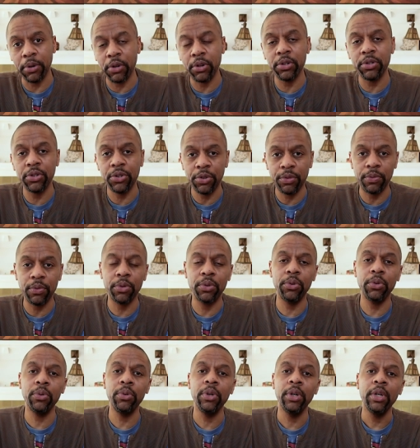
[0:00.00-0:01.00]
burns
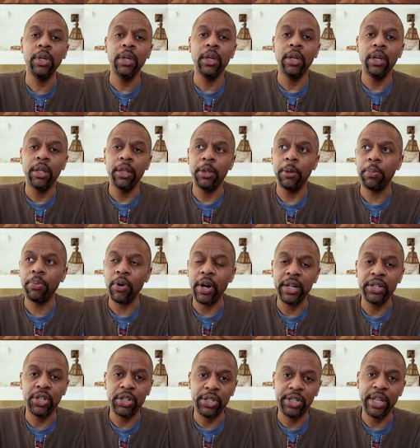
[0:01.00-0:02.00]
through the
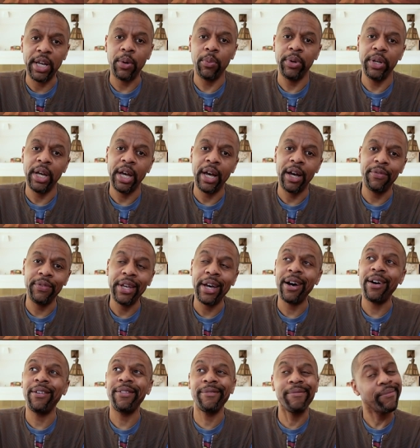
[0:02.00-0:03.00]
projects that we have.
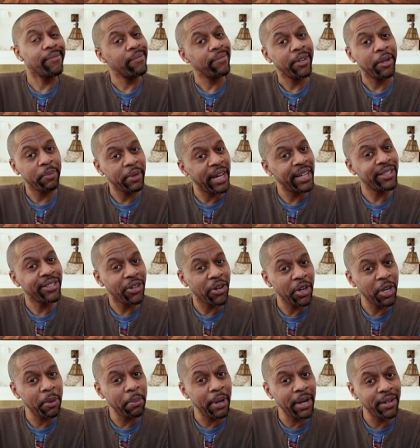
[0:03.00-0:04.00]
Now, I'm not
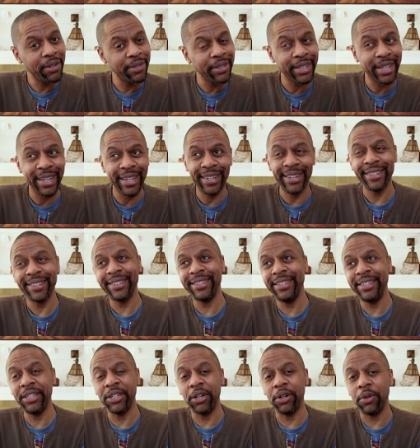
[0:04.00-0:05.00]
talking about, like,
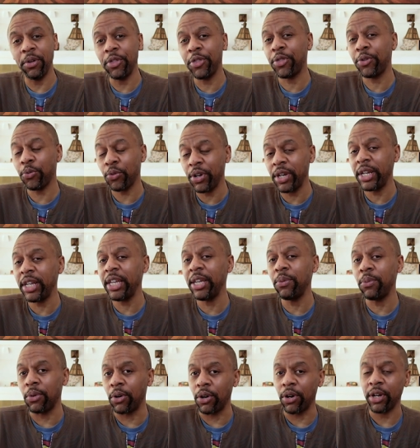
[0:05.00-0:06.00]
you know,
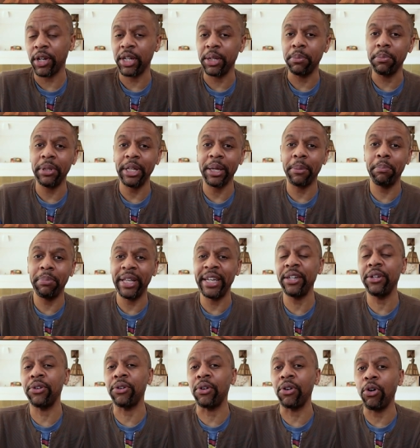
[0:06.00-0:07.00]
3D work and
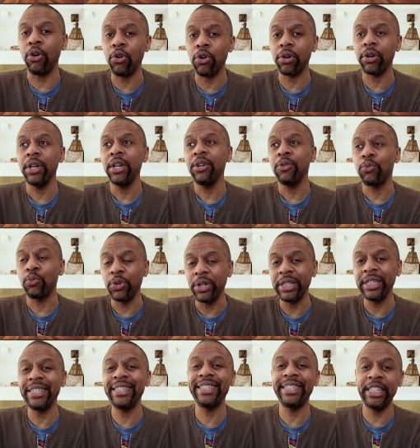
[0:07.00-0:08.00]
Blender or
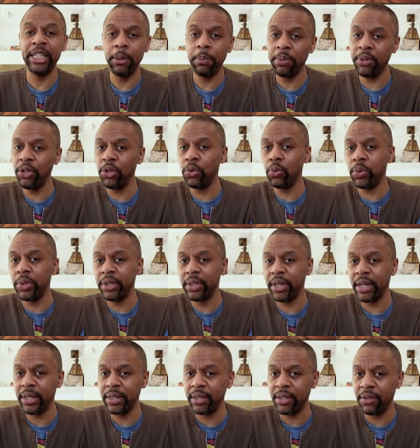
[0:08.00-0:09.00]
really CPU
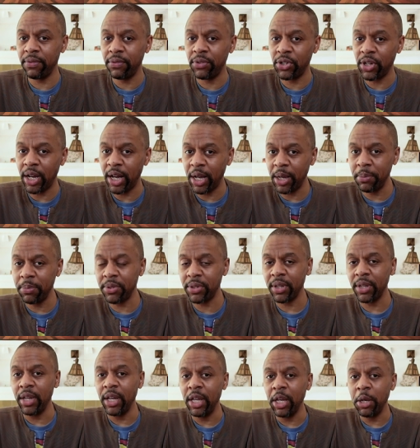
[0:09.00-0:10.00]
intensive jobs,